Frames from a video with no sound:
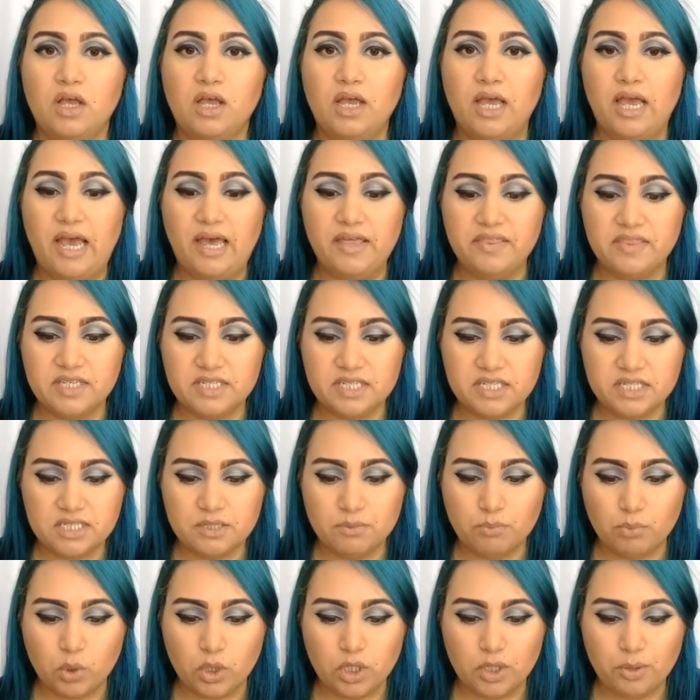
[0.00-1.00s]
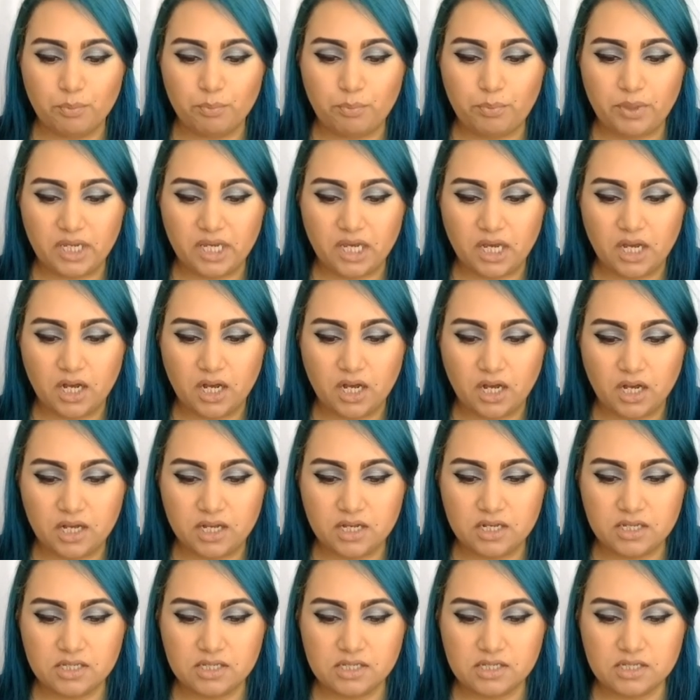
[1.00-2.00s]
And this is important
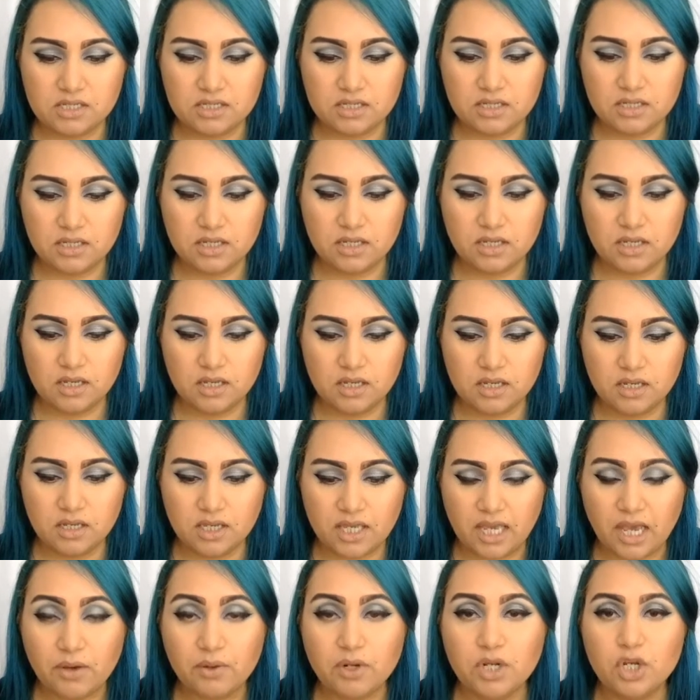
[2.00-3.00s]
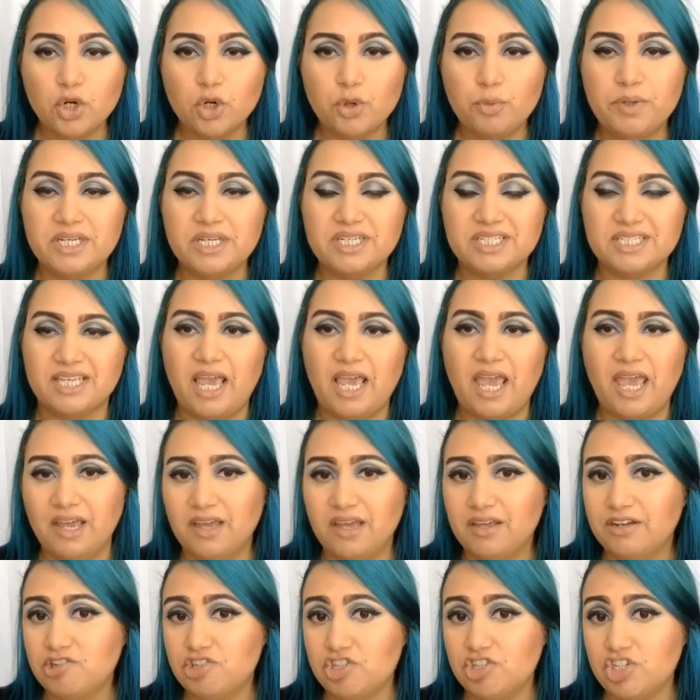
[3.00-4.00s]
because county groupings
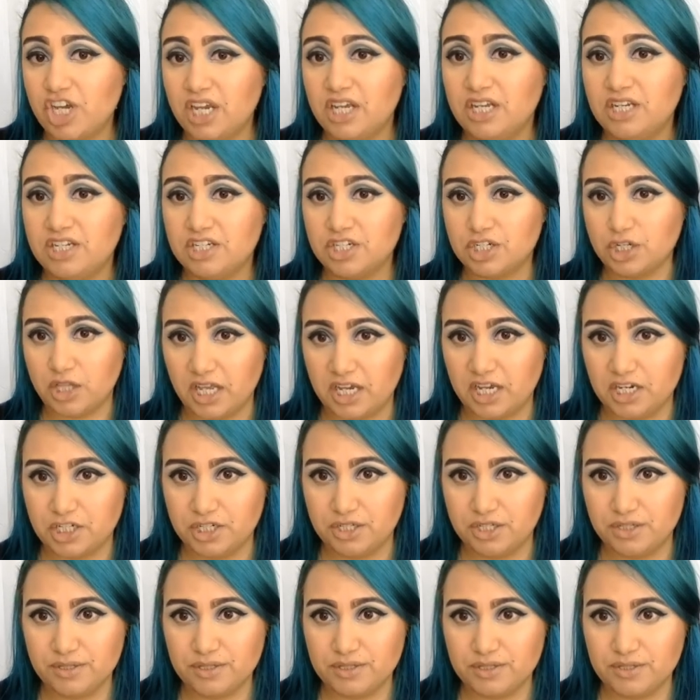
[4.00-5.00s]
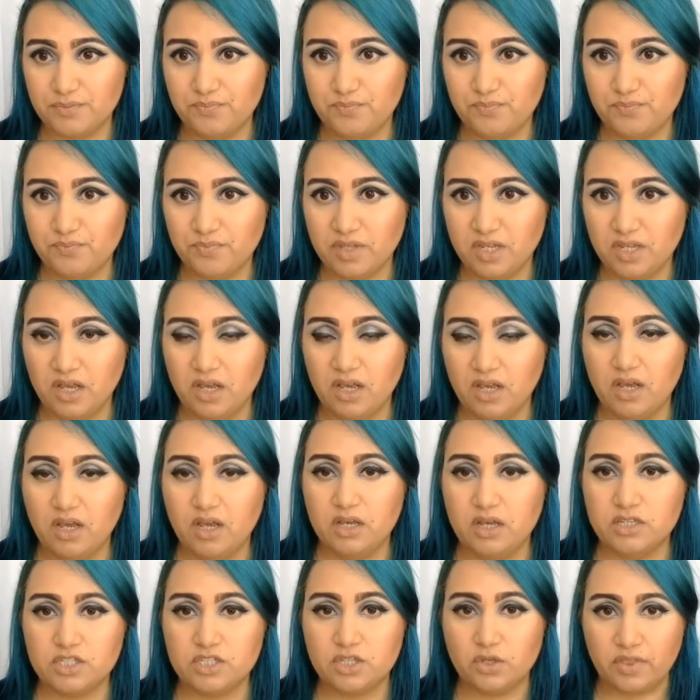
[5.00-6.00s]
can change elections.
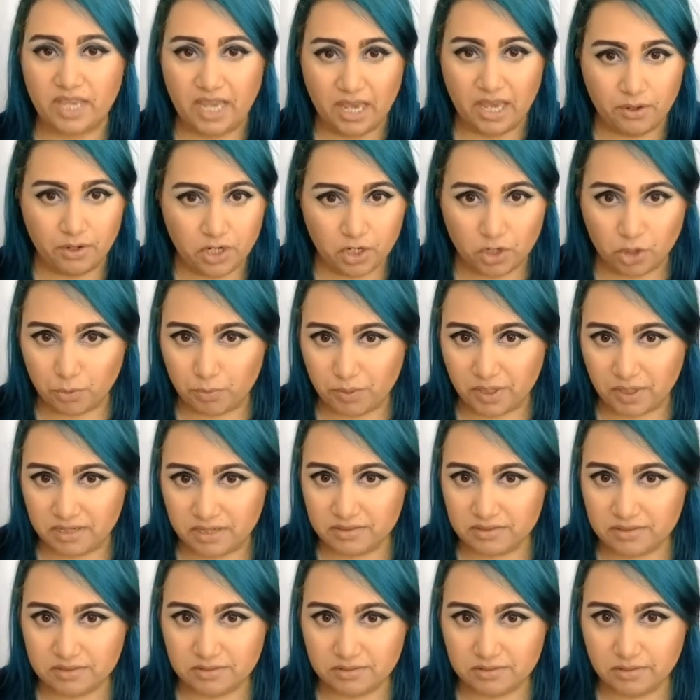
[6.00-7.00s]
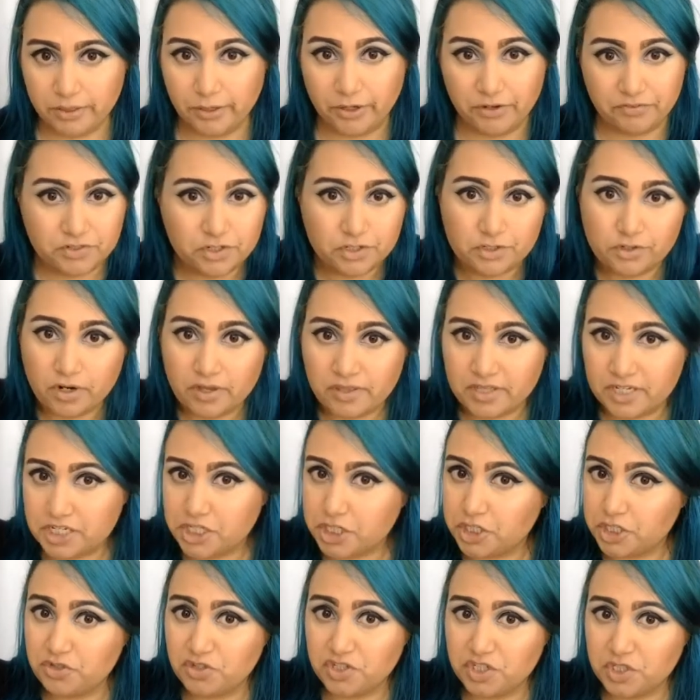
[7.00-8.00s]
So the county groupings, you have to draw the
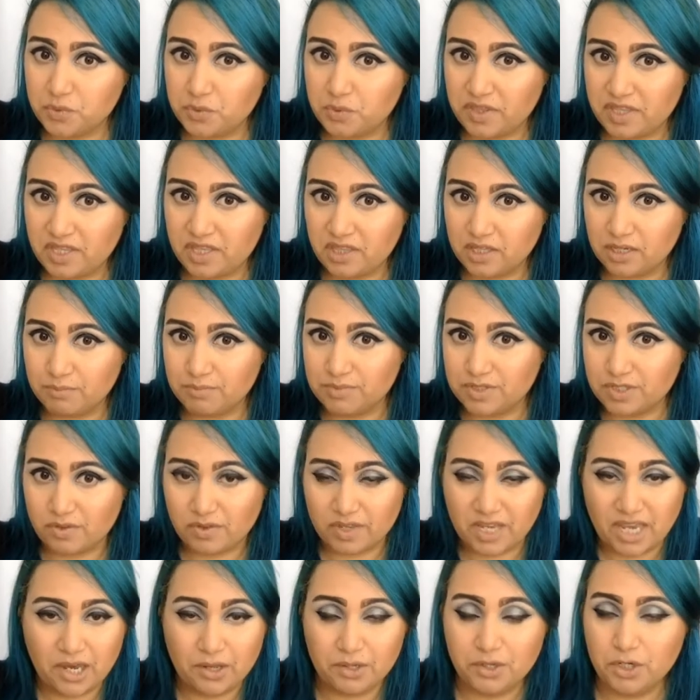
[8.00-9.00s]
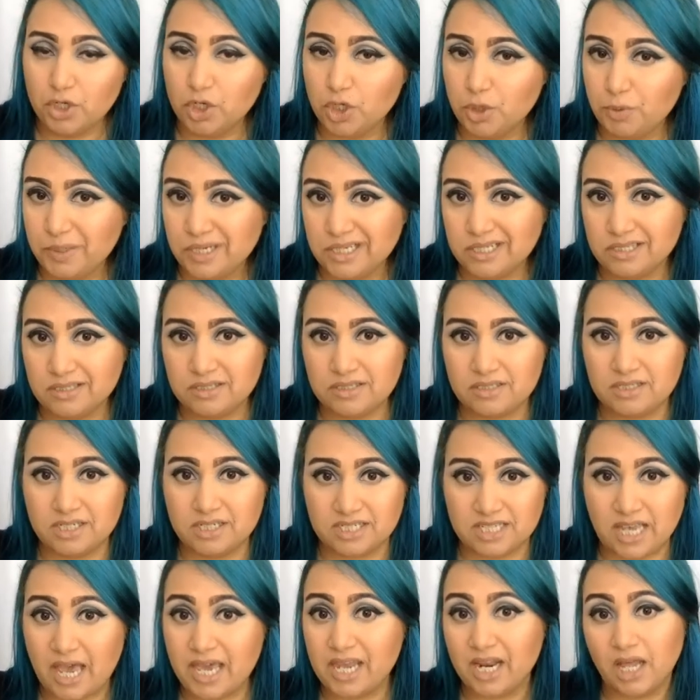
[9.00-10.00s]
districts within them. So the county groupings
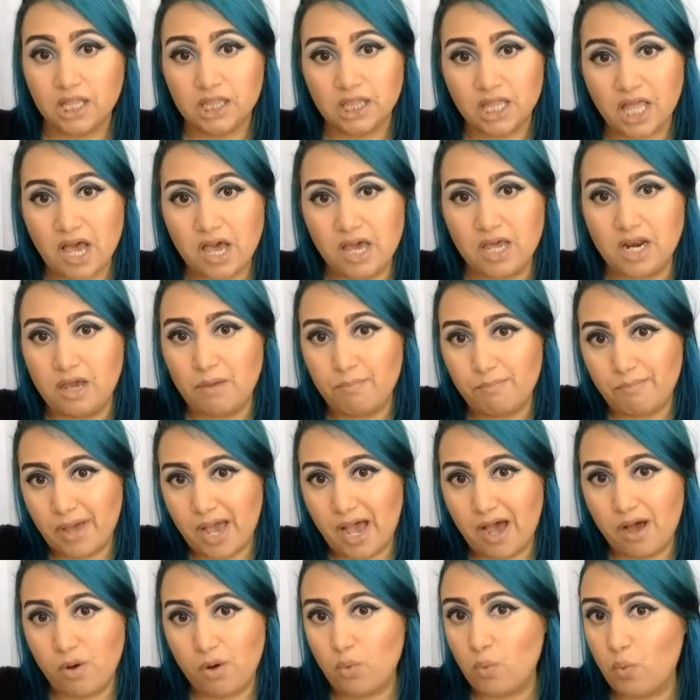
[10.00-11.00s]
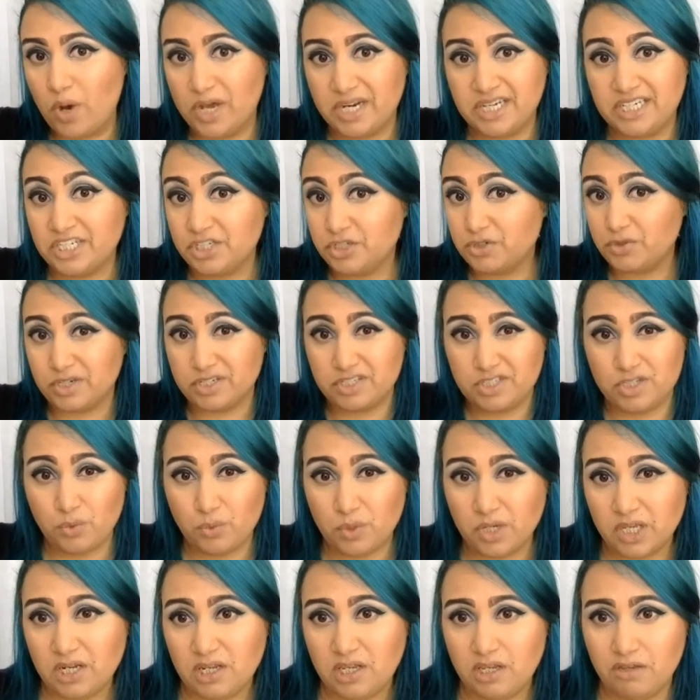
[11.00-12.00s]
decide a lot about what districts you
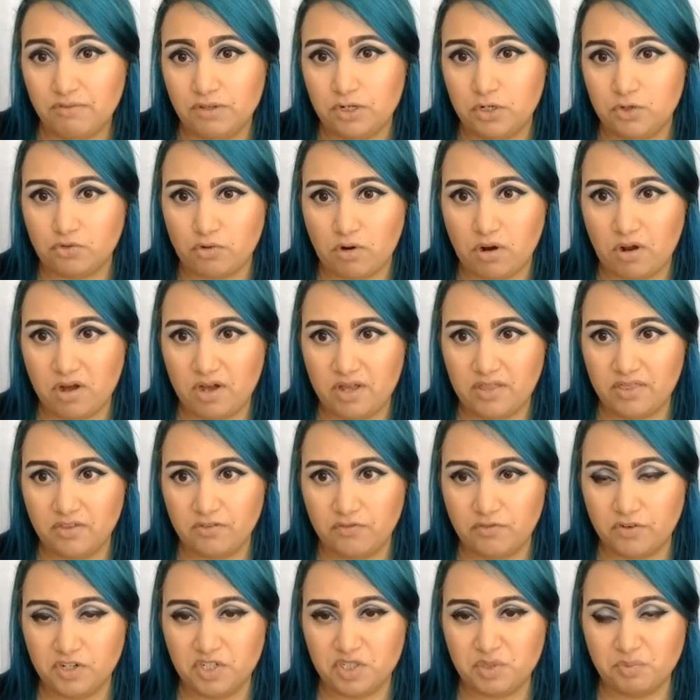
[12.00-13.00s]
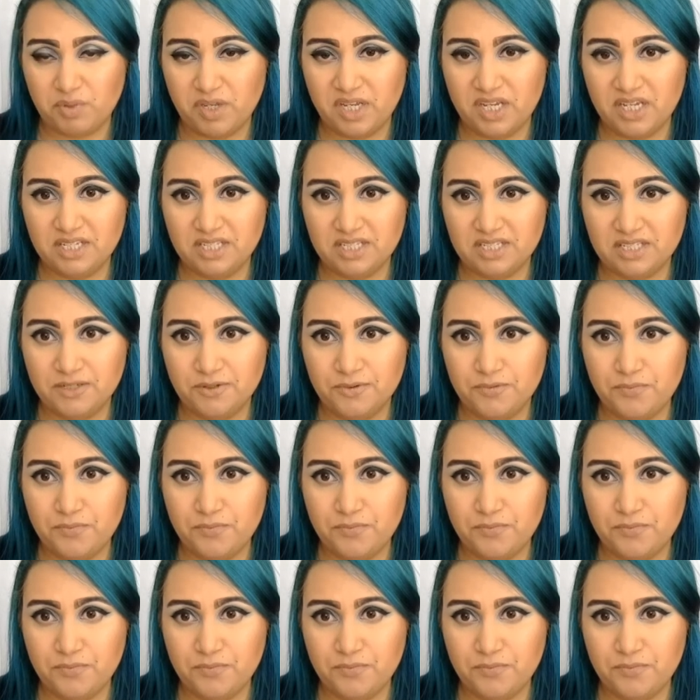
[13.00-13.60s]
can even draw in the first place.